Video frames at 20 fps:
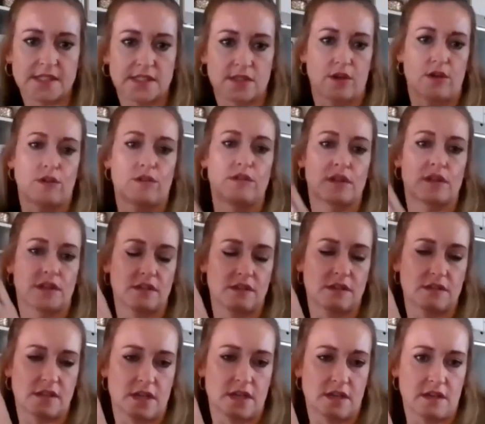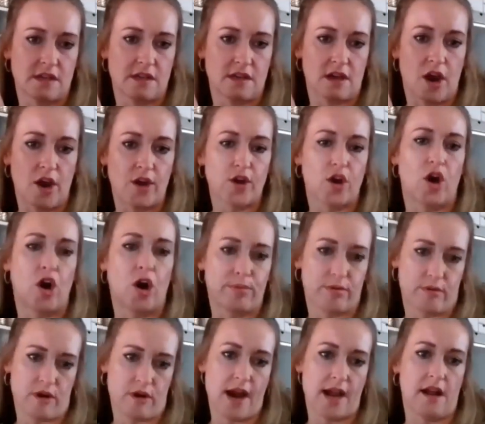So the
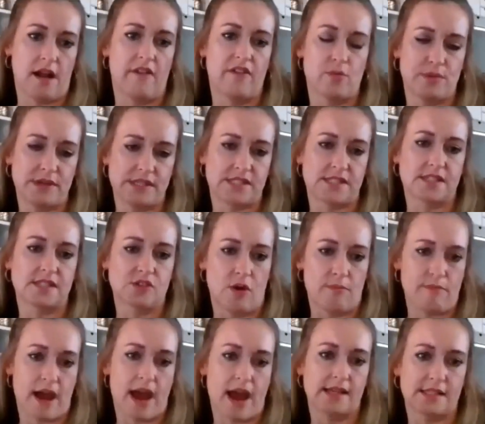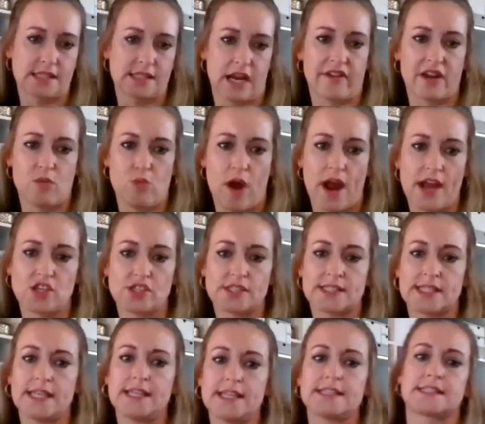owner-operator of a business not paid salary and
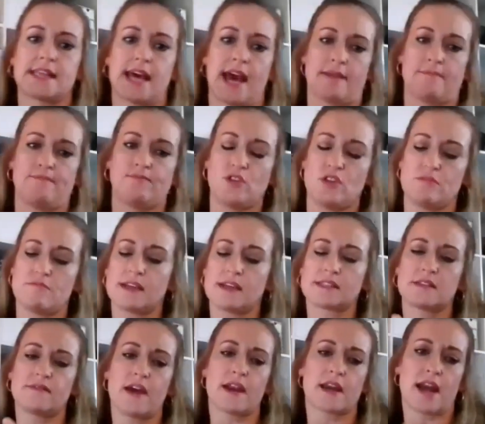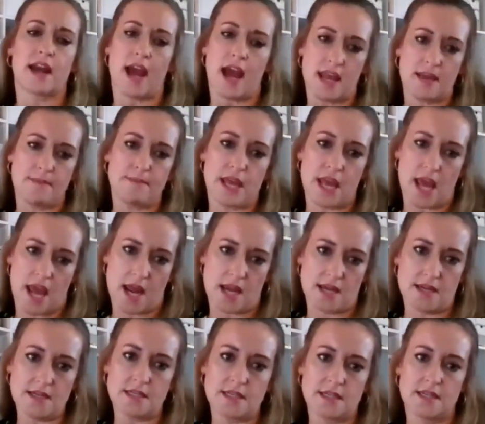wages is that you must have had an
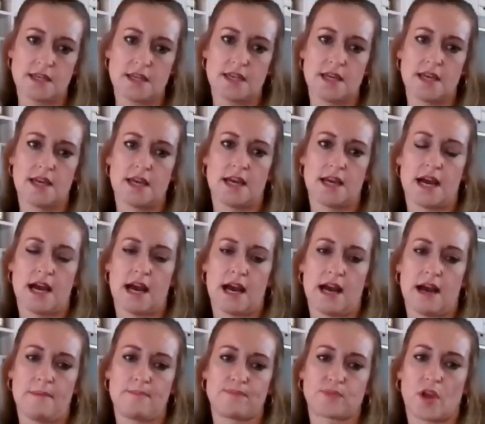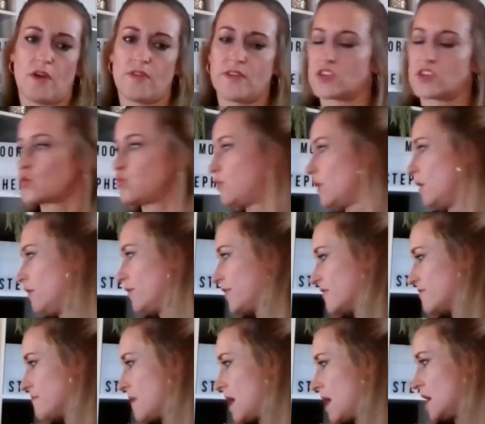ABN on the 12th
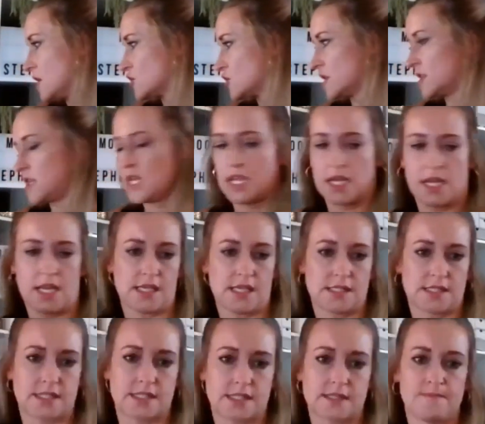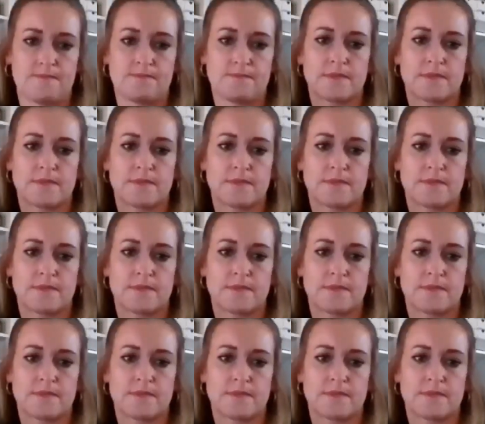of March, I think it is.